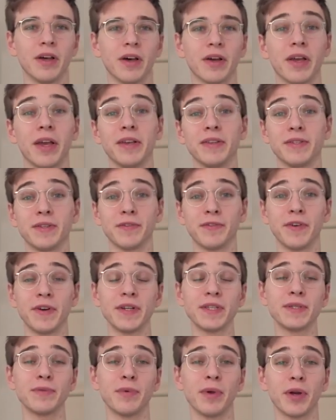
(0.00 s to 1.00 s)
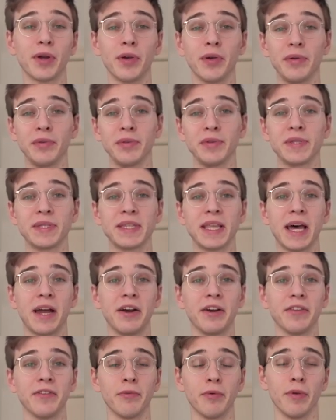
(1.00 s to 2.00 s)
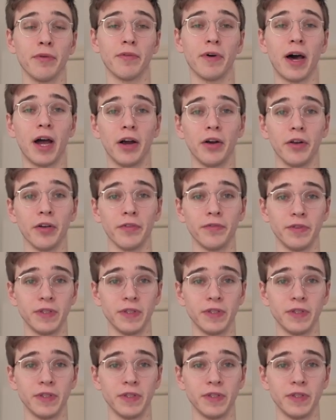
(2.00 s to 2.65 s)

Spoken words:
Okay, so first we're going to start with Hario